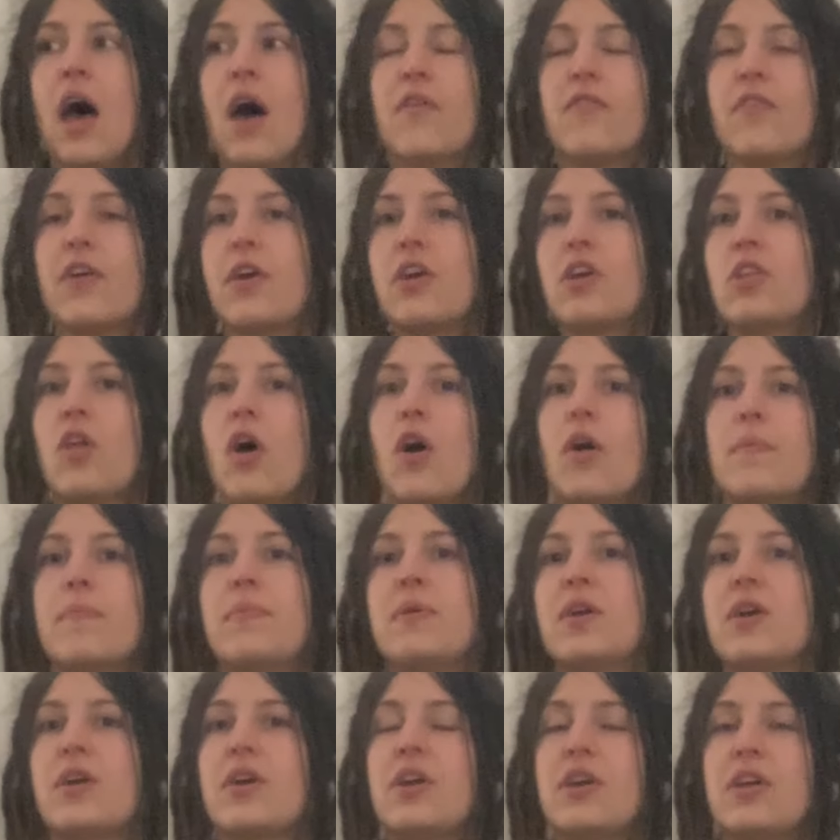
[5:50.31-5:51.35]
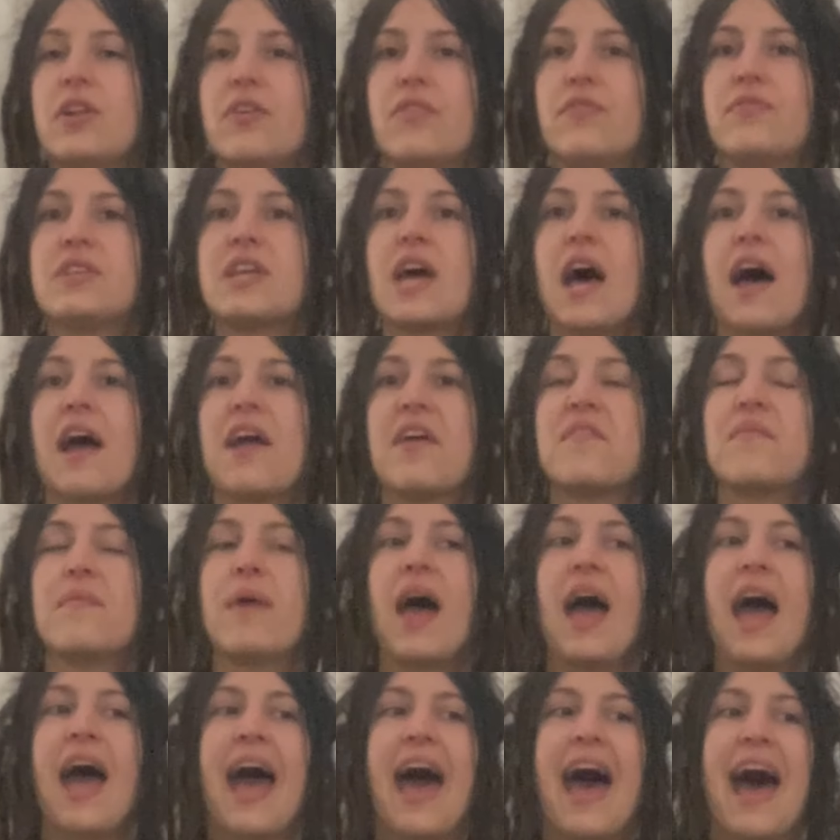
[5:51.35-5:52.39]
a very long period of time.
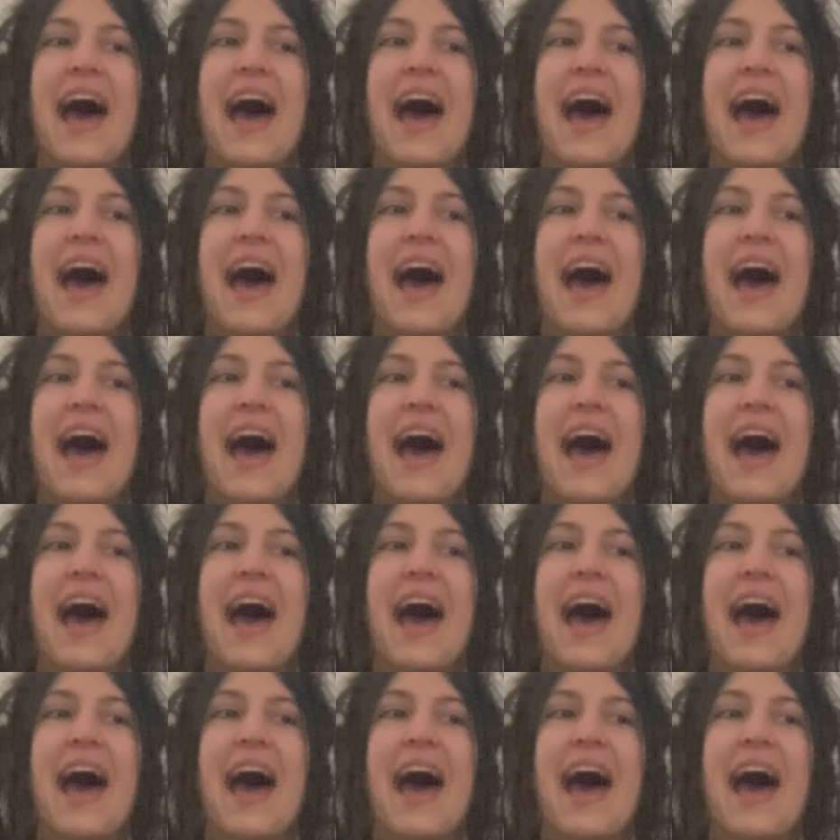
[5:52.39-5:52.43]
